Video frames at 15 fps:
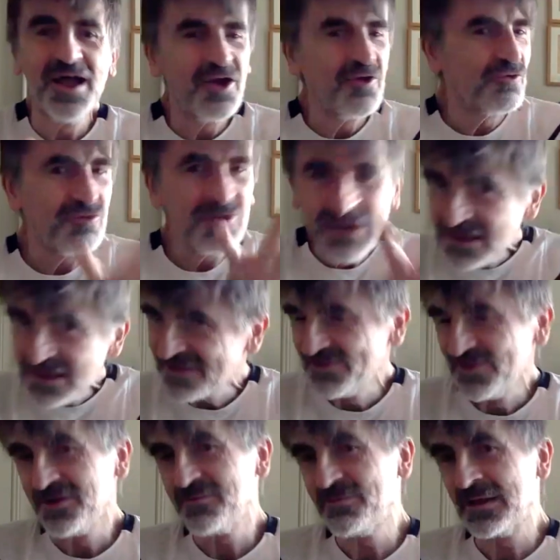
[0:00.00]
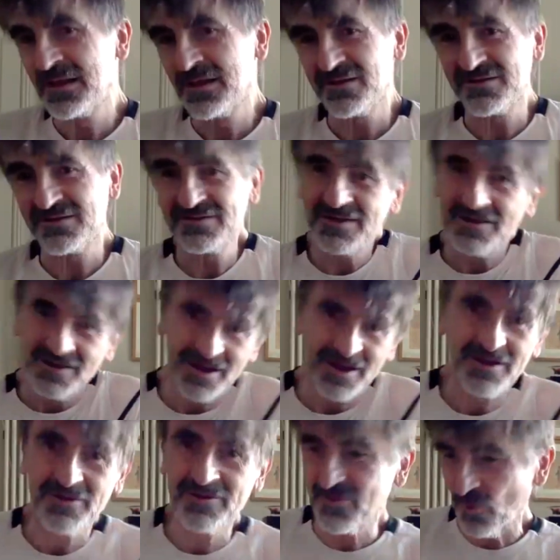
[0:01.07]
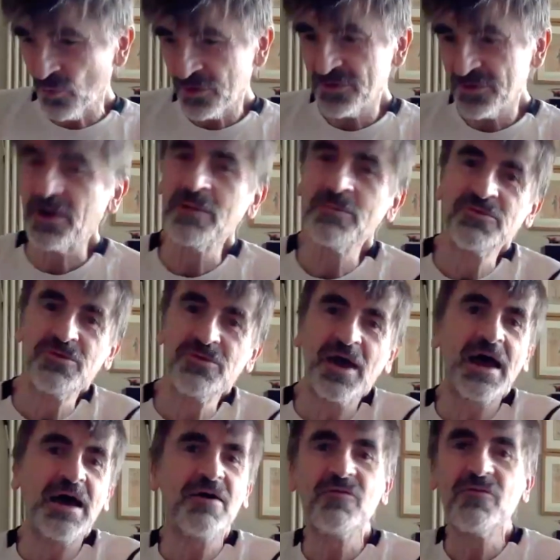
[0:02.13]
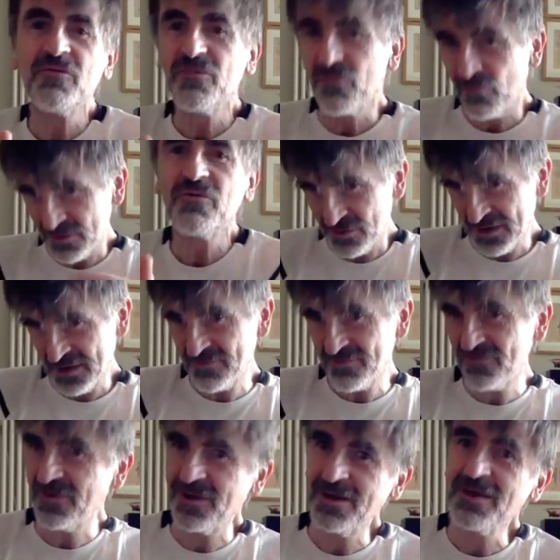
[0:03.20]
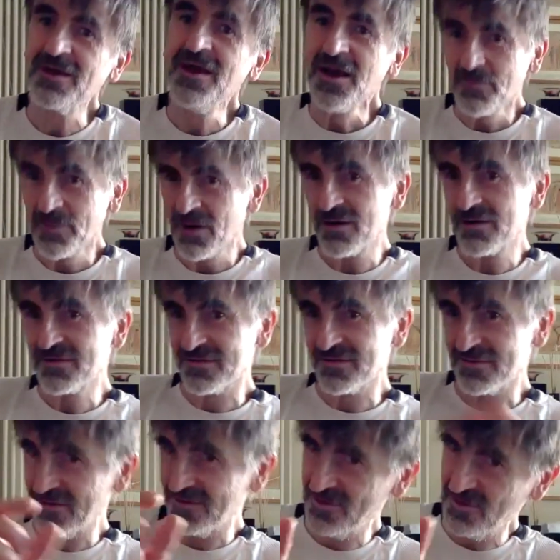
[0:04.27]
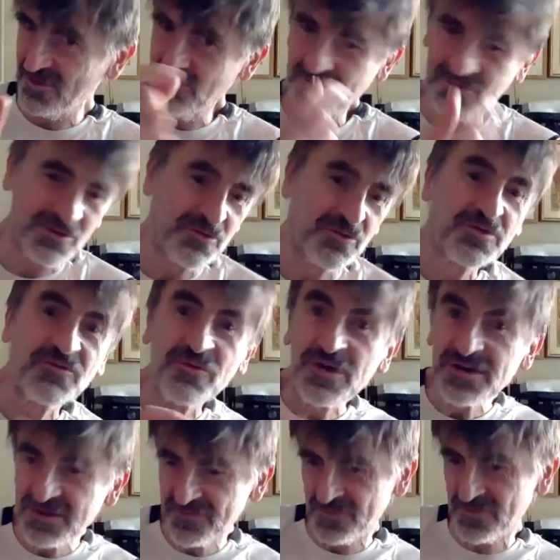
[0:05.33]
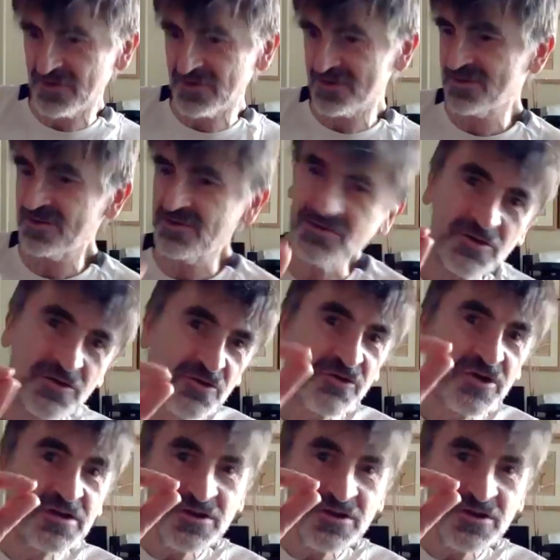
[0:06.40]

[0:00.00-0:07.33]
really small pills. And one of the problems you have when you have Parkinson's is, you know, it's very difficult. You're trying to